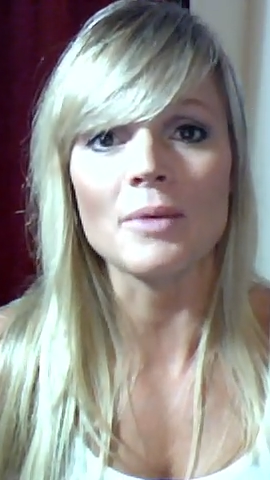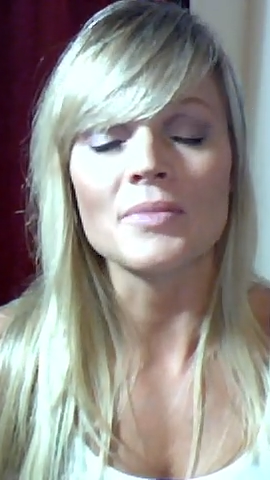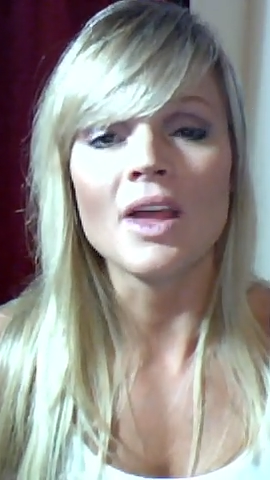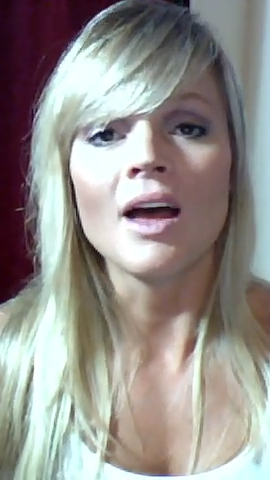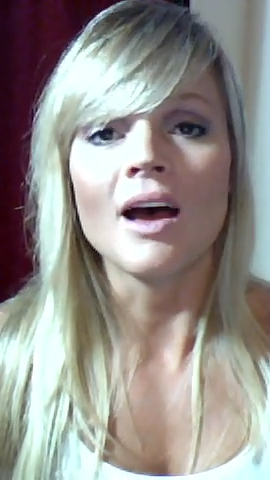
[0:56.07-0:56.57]
Um,
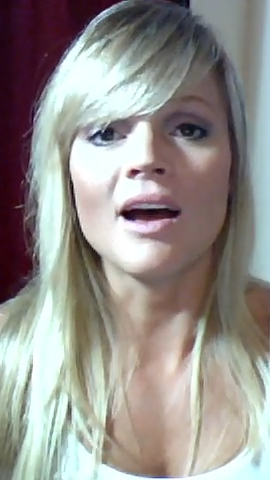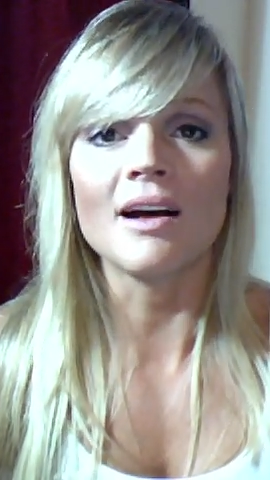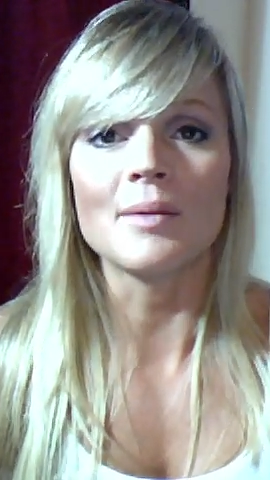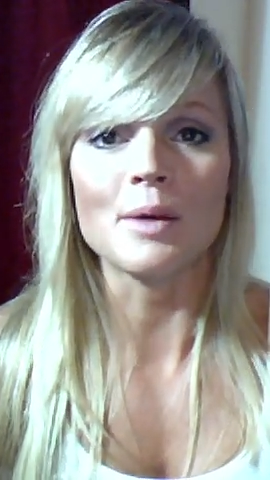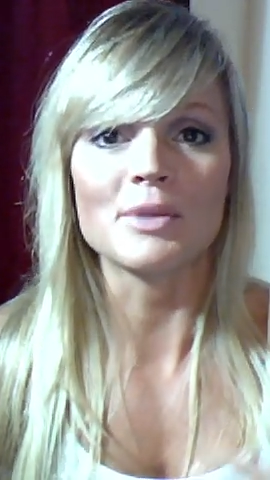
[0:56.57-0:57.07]

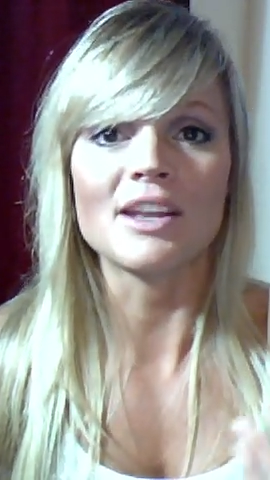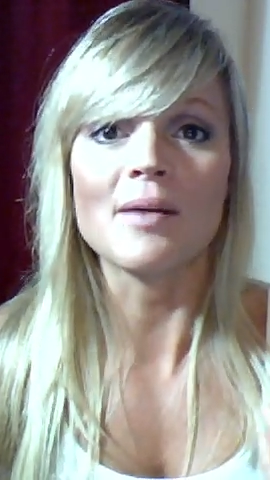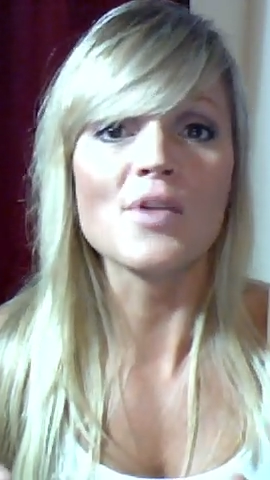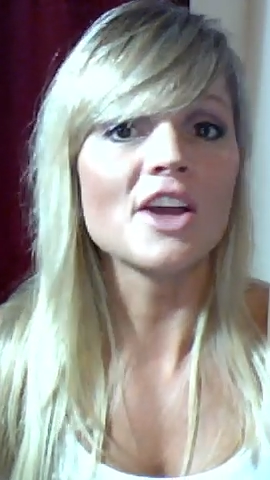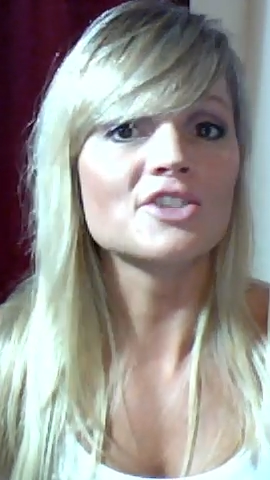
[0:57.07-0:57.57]
I mean,
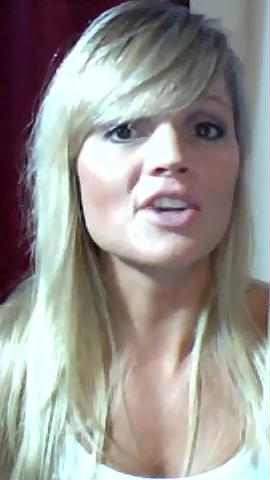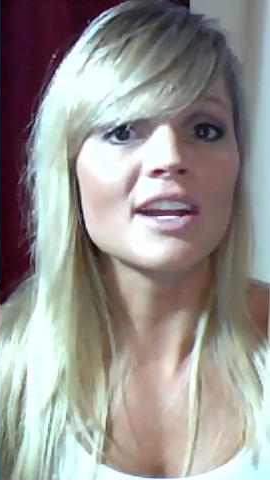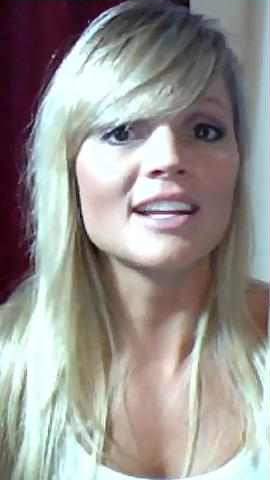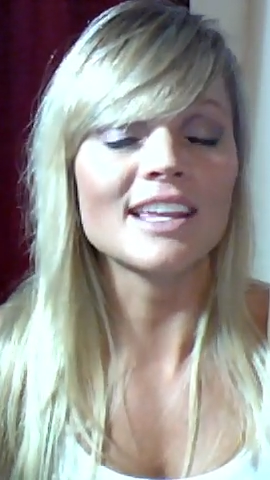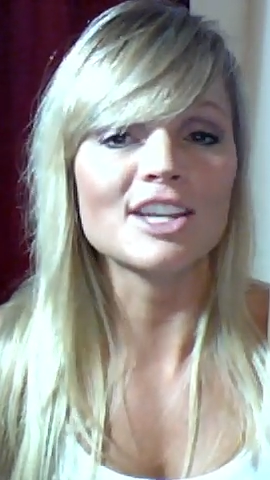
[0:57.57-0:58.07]
I'm not
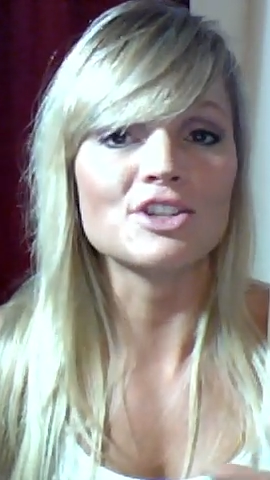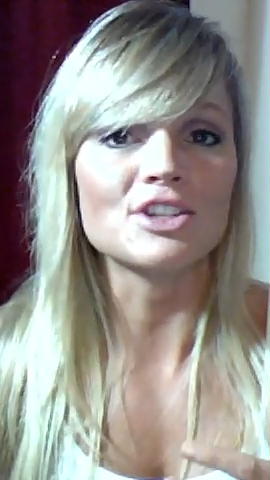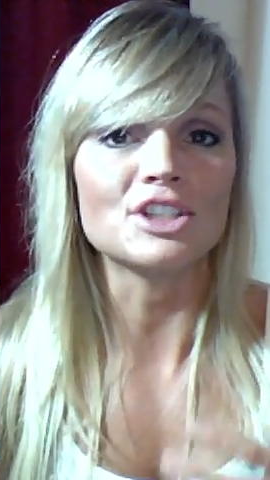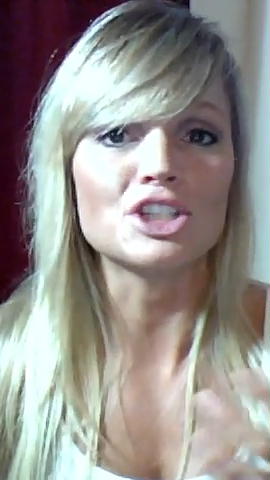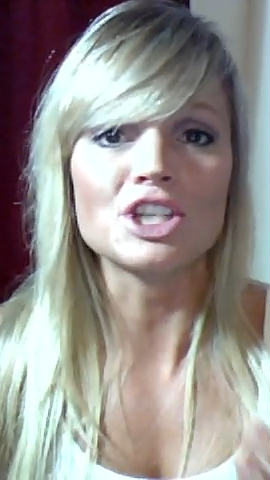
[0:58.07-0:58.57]
trying to get you
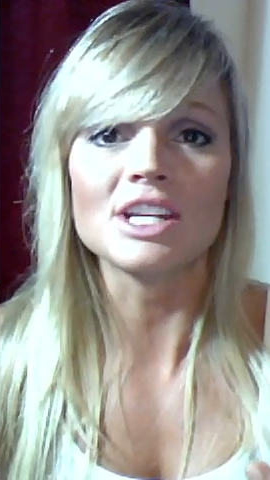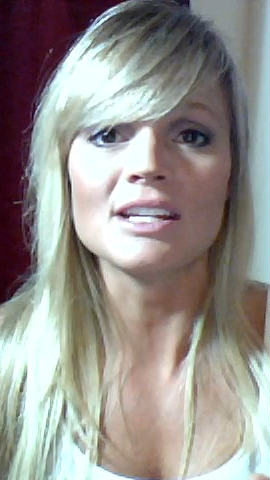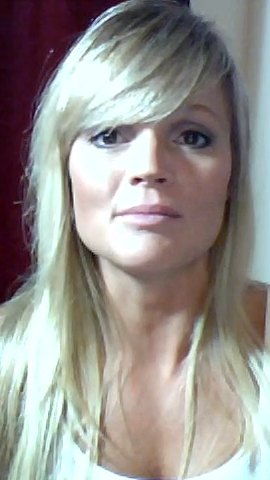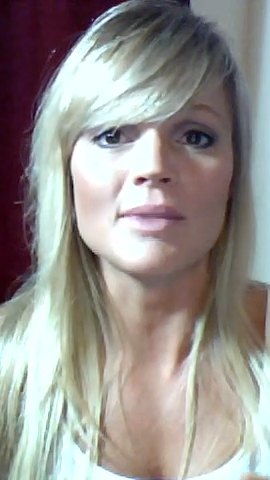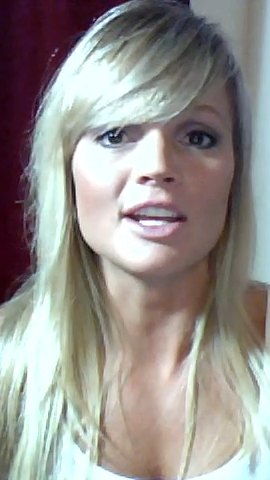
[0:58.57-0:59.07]
to
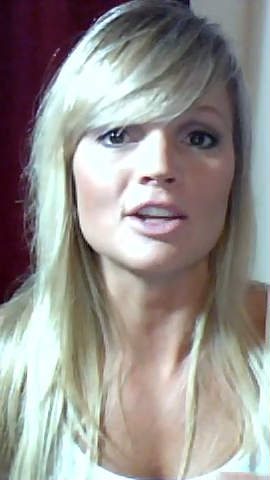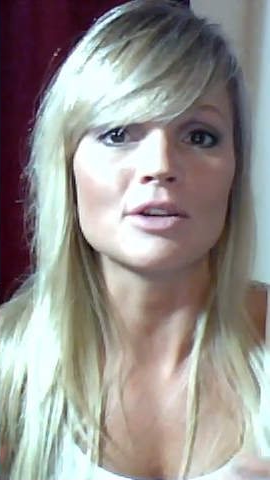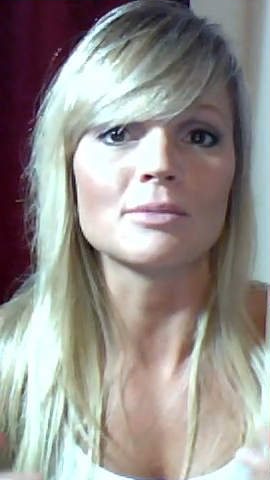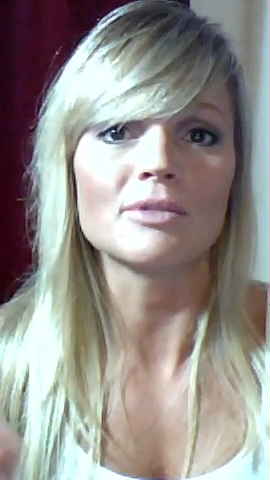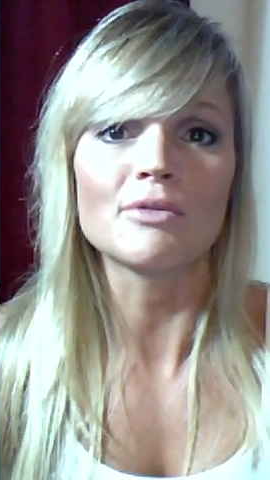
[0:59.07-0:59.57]
cheat and make
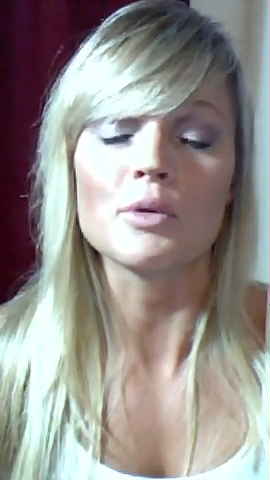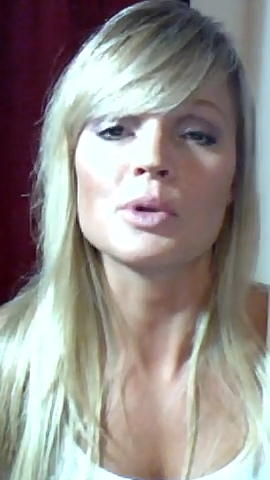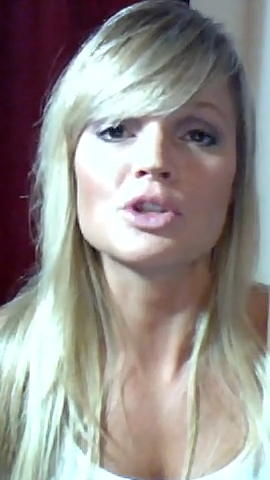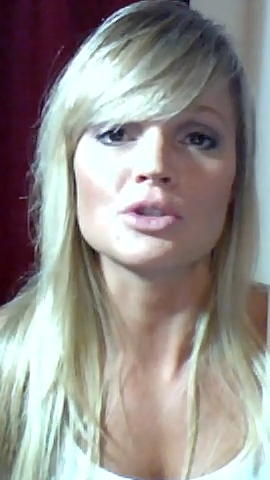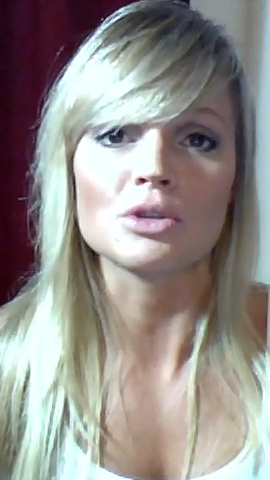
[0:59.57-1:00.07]
your before
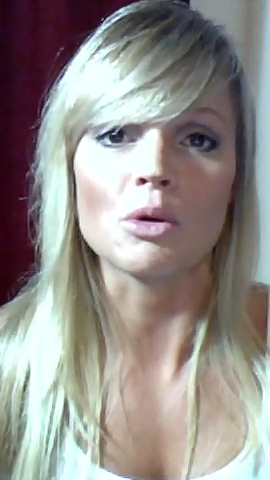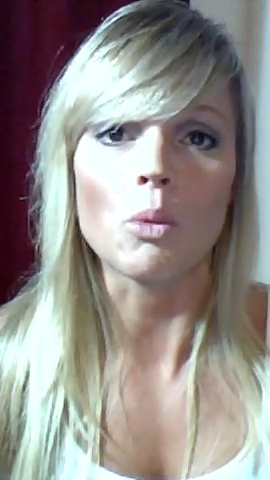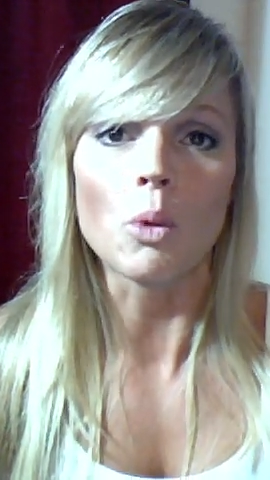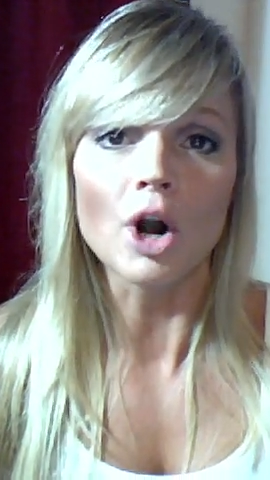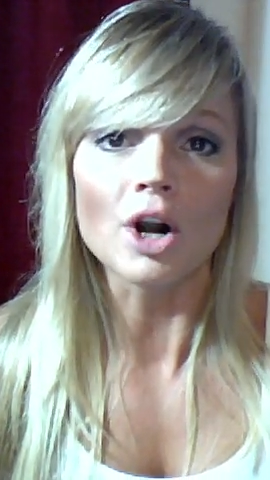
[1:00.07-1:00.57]
pictures look
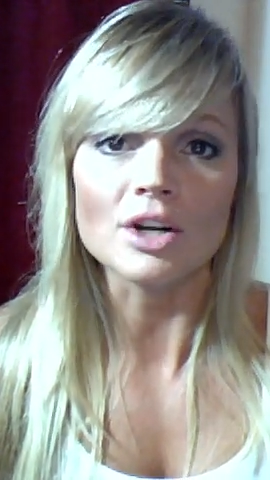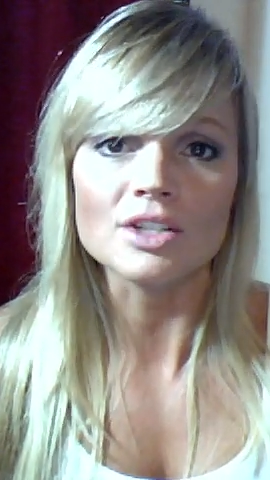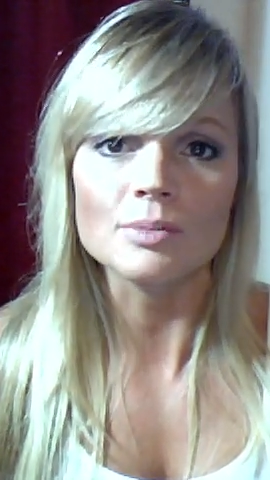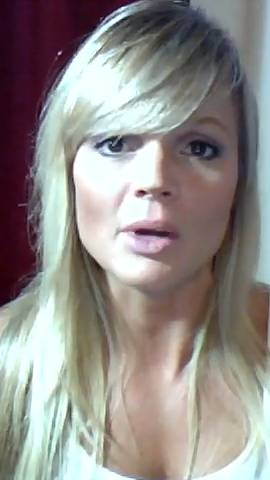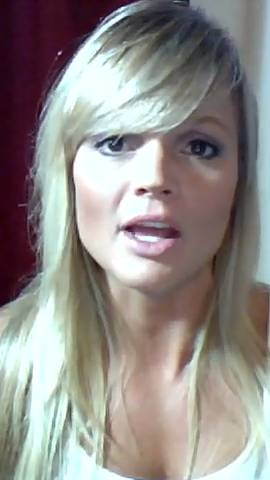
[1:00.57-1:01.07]

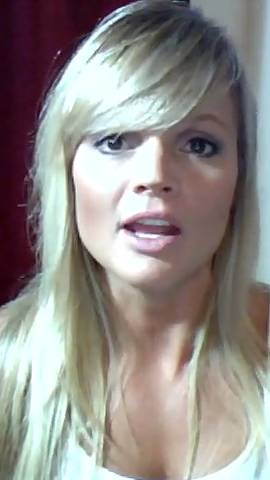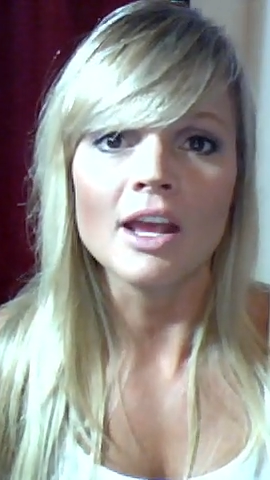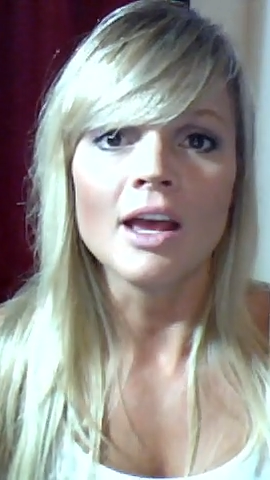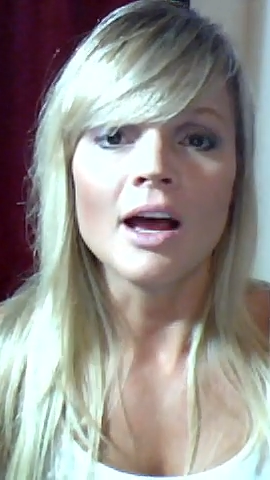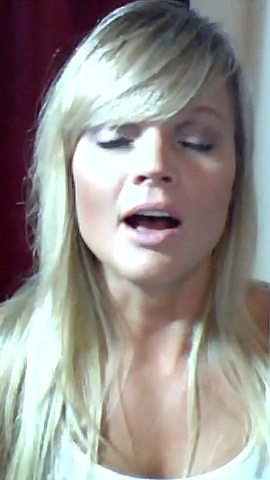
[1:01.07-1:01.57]
worse, but
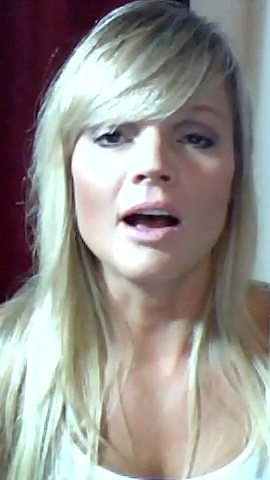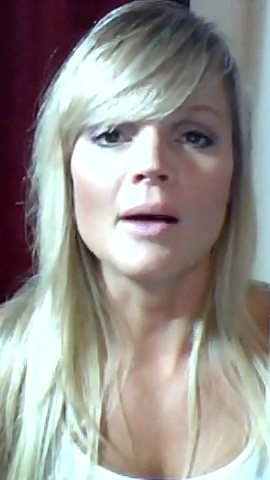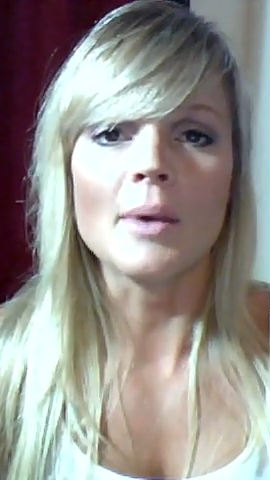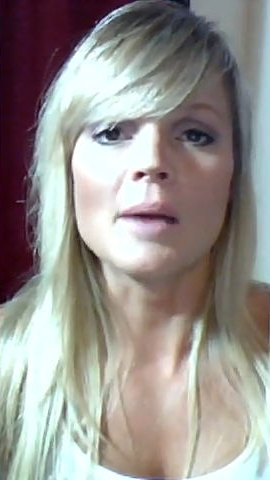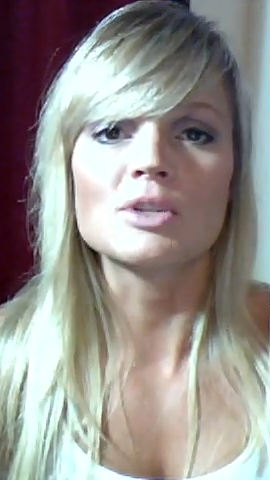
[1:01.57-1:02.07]

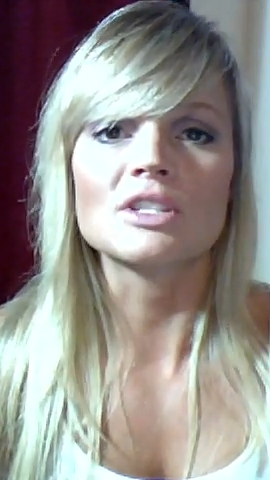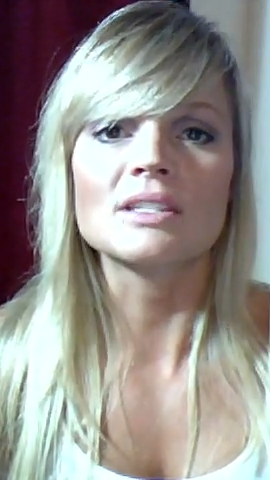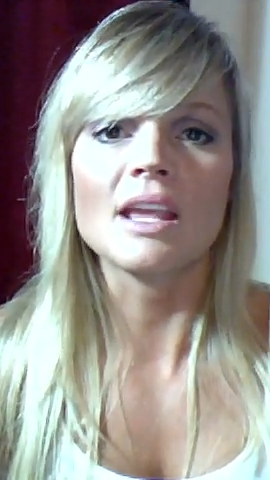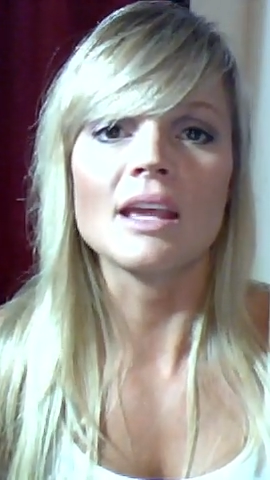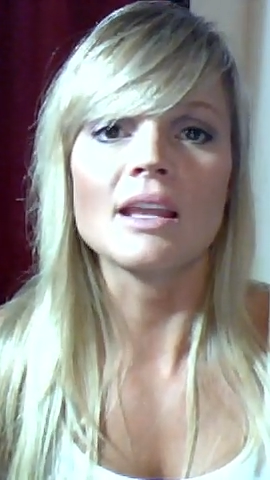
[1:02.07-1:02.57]
um, I'm just
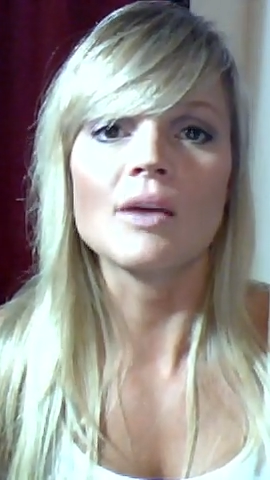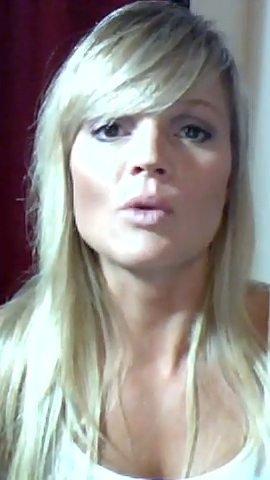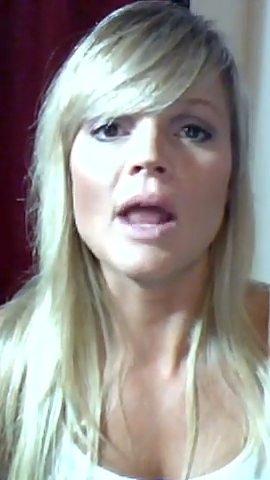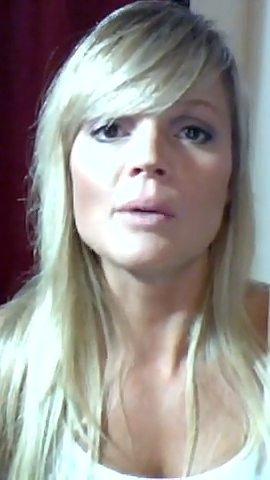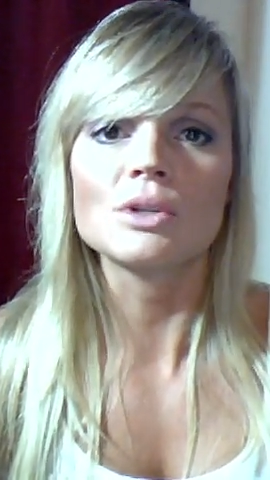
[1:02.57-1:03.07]
saying
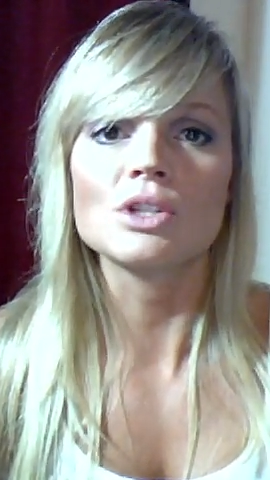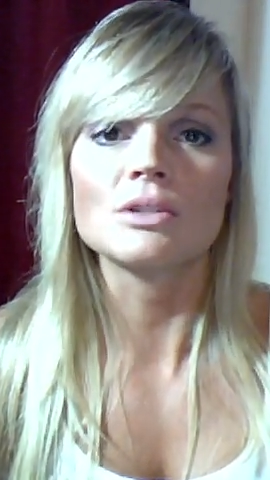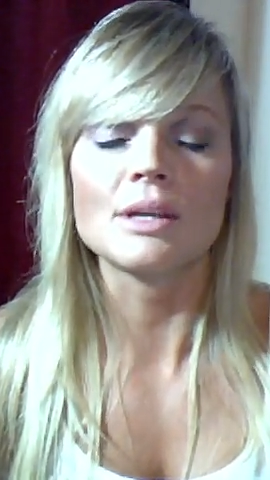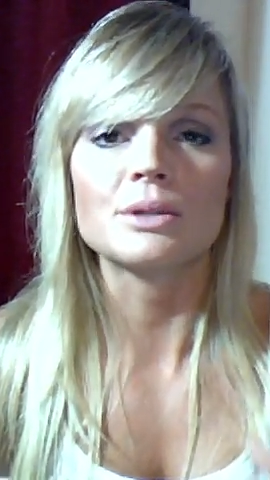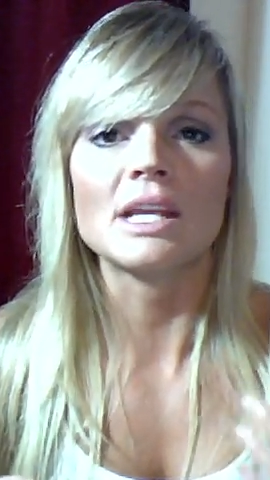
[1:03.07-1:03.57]
what I would do
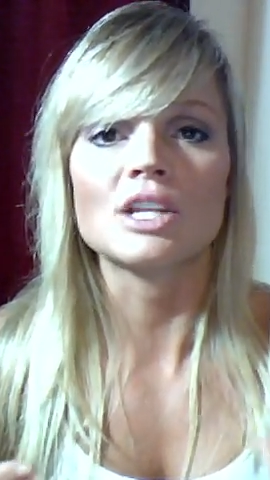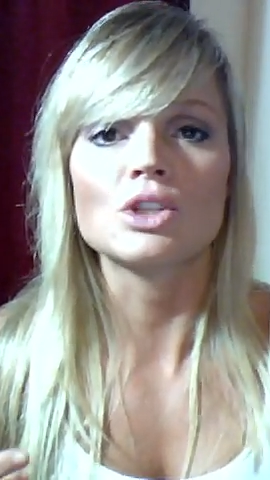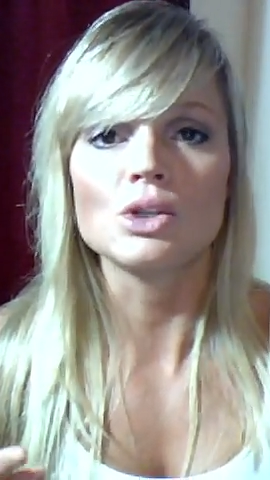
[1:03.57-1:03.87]
is I would take